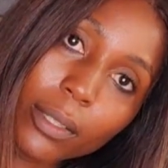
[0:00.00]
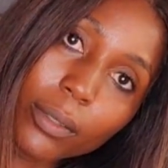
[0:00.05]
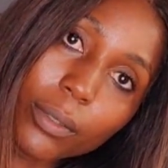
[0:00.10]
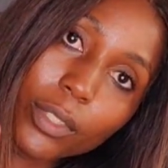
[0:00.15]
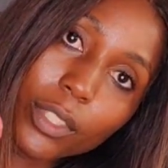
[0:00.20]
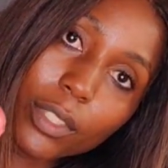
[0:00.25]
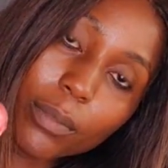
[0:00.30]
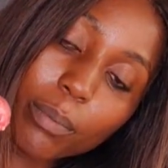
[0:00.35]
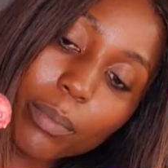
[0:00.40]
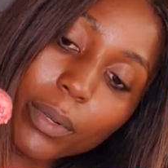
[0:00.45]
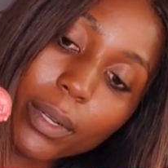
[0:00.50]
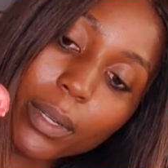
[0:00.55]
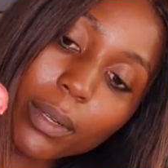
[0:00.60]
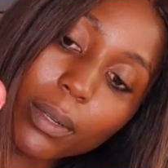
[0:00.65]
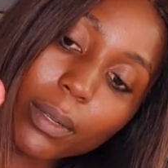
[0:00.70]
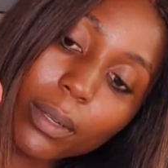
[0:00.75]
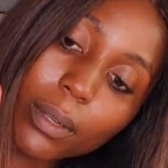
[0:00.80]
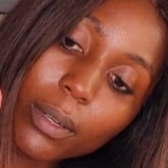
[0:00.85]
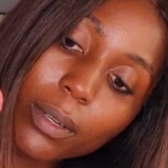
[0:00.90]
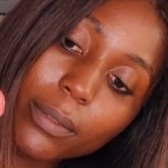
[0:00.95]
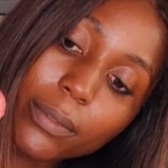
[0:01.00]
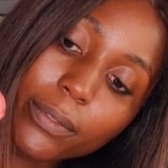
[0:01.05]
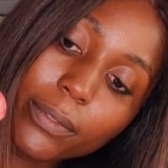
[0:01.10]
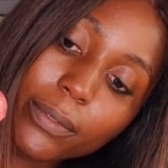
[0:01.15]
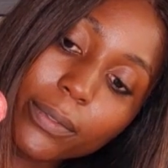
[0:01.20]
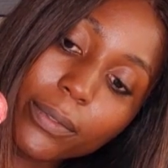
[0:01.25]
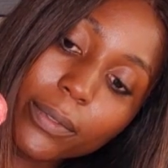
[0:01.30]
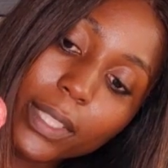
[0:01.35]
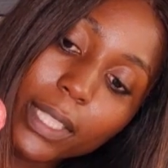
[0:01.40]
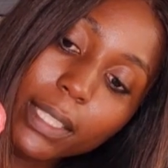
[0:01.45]
You just burn
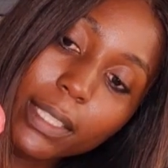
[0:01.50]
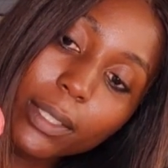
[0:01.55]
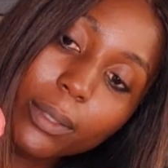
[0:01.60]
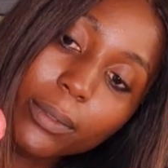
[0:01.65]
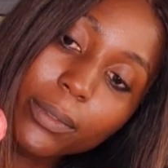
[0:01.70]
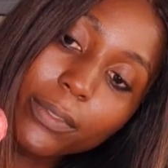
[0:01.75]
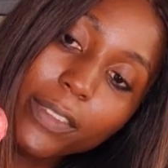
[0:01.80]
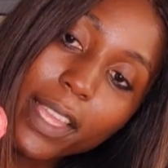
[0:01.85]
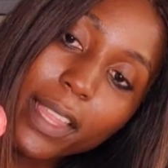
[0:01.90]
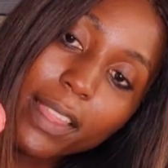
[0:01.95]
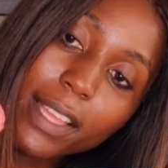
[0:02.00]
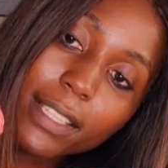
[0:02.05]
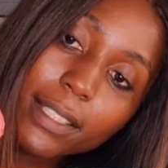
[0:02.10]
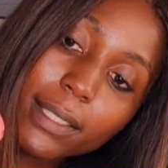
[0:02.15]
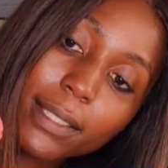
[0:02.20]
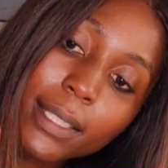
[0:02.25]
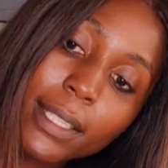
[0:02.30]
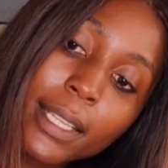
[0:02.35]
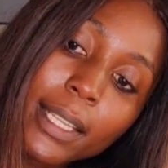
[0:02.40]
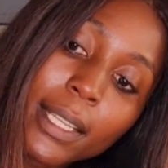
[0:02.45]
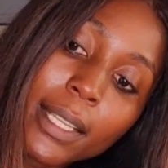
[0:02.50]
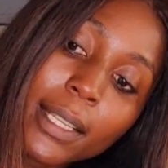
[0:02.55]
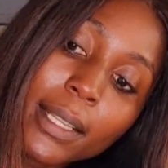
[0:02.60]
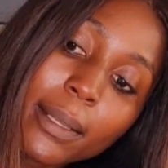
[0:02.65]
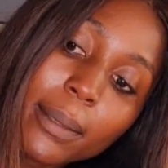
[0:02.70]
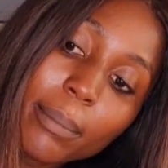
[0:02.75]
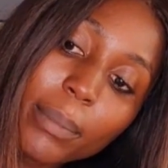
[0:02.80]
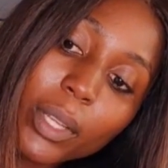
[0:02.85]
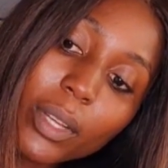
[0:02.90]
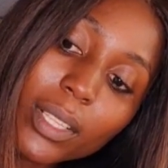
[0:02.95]
off the little feathers,
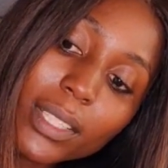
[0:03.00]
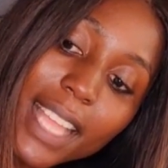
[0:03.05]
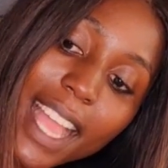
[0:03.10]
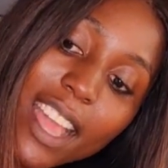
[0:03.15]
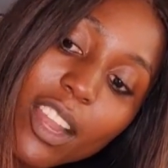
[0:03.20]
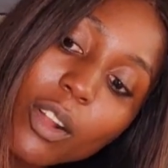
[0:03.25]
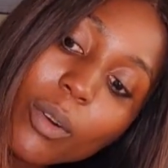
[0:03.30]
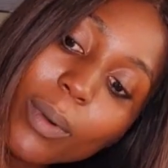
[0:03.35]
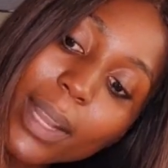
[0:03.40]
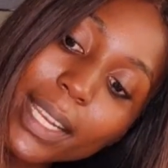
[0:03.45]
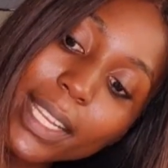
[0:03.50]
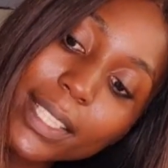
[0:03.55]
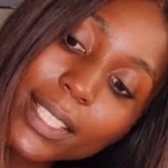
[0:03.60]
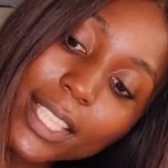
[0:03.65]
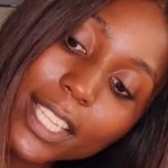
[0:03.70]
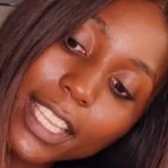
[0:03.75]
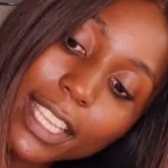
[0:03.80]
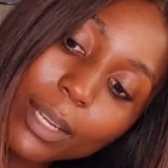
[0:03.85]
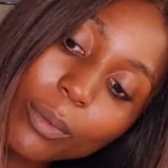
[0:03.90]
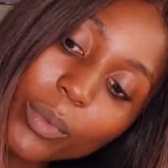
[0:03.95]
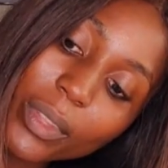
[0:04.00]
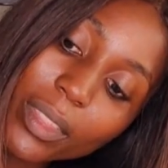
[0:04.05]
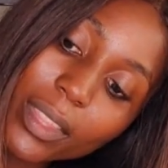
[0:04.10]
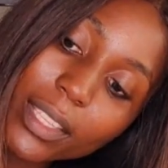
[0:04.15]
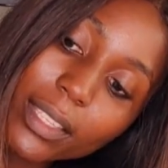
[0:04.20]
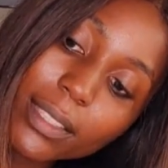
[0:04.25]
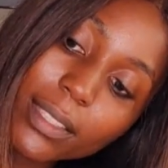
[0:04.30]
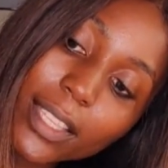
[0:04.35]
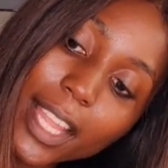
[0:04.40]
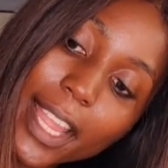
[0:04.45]
because I don't want a chicken with
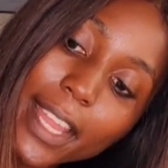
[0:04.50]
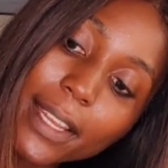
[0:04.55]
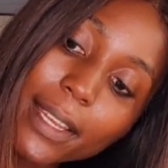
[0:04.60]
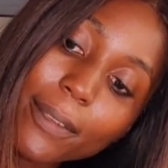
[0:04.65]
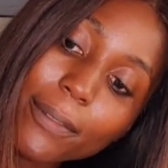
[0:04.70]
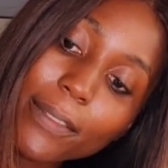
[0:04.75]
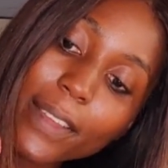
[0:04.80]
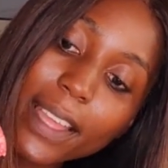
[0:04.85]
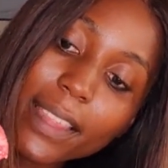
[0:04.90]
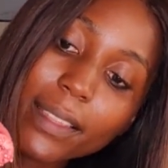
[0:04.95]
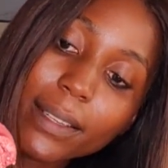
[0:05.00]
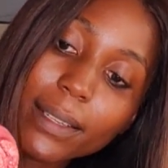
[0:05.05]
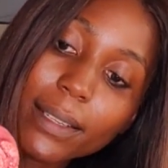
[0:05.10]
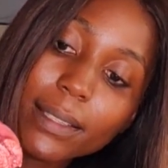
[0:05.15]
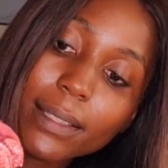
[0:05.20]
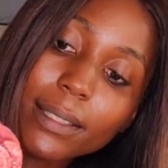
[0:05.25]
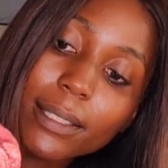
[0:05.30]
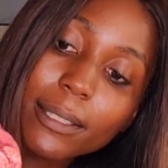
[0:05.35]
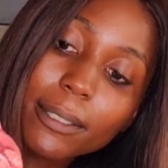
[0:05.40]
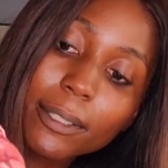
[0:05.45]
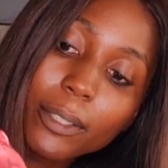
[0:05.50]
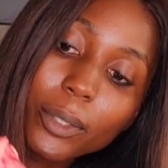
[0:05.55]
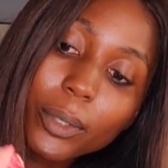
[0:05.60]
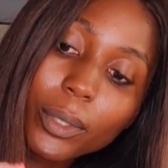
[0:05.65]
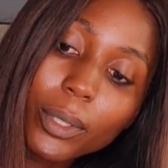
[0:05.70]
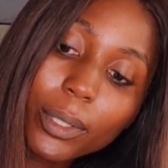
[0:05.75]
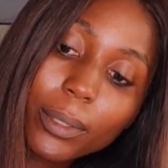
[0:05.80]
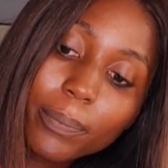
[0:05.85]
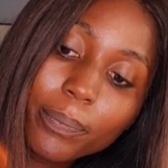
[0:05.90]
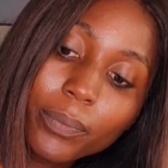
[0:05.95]
these tiny feathers, you
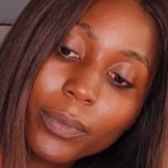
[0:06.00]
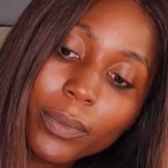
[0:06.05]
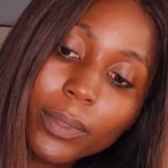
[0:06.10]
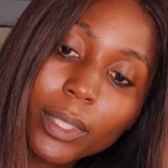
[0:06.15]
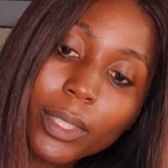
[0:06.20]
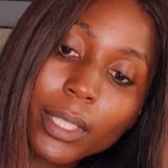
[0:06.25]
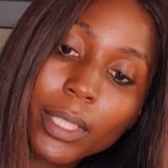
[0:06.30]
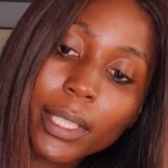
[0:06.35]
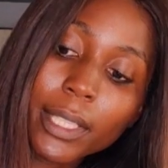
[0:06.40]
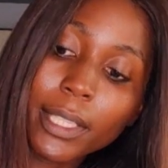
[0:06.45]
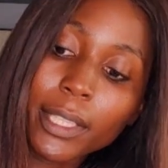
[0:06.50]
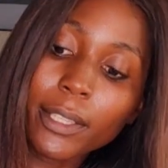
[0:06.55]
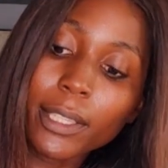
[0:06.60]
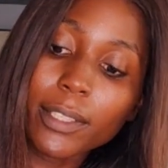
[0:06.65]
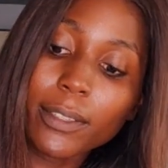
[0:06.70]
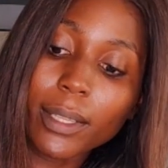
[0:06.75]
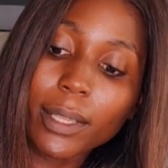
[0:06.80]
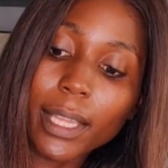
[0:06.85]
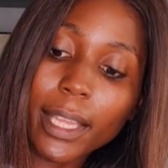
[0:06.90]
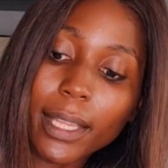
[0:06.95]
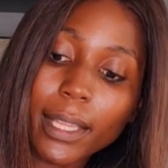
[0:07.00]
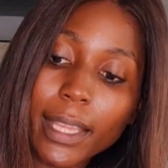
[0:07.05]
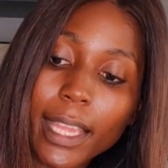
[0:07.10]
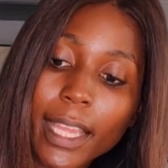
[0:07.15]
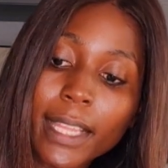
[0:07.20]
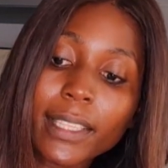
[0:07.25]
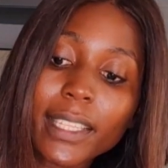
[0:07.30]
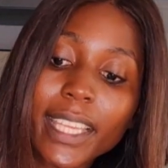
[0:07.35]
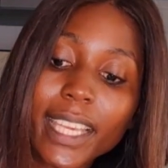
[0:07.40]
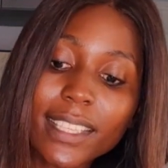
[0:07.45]
know.
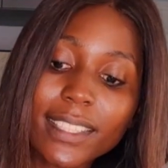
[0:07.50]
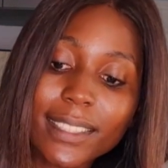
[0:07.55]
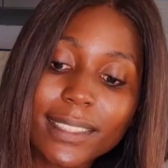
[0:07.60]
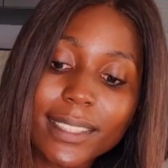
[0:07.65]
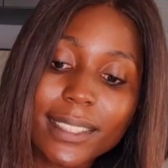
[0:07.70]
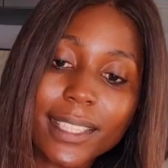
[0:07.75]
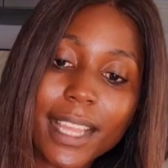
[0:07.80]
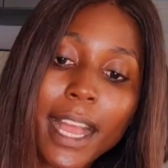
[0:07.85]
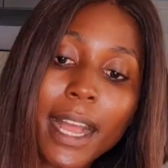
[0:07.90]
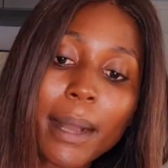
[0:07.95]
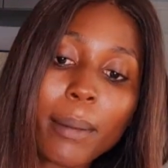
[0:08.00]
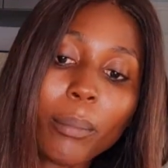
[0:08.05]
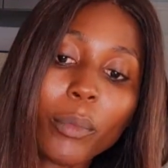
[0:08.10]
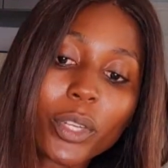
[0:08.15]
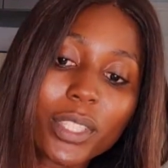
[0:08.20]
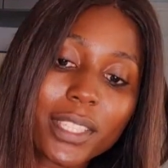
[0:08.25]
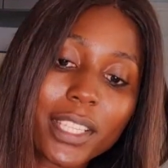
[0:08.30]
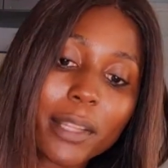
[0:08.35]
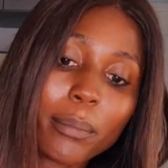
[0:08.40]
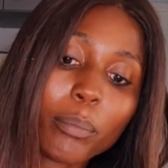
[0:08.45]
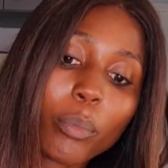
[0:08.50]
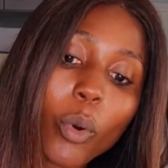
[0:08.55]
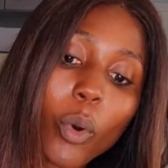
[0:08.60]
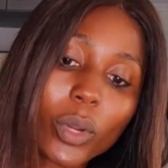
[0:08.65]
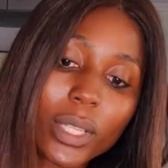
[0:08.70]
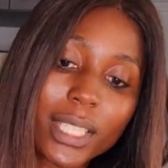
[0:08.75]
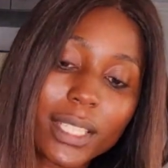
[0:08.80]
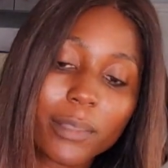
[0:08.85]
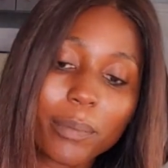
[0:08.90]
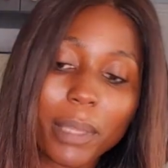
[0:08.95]
And guests are most
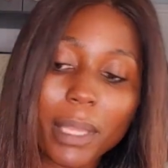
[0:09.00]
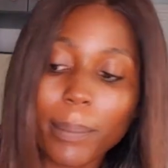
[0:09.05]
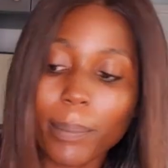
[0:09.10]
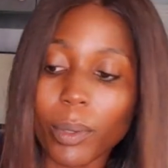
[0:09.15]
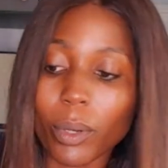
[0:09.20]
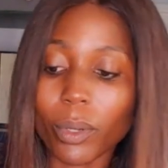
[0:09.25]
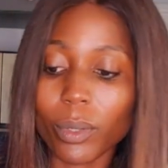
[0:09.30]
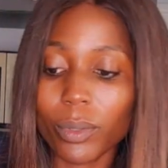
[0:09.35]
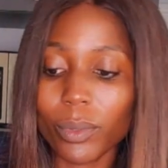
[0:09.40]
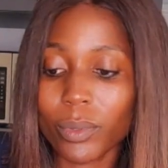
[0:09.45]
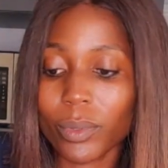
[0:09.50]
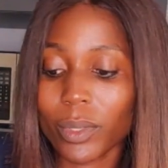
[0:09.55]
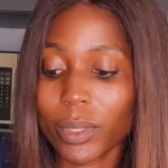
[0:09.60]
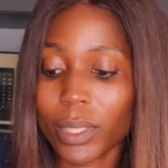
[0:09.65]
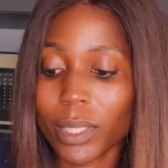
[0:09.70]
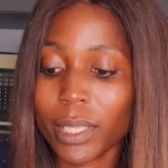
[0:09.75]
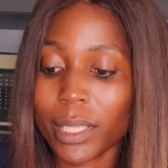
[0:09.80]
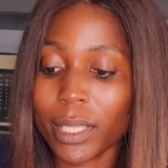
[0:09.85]
important people,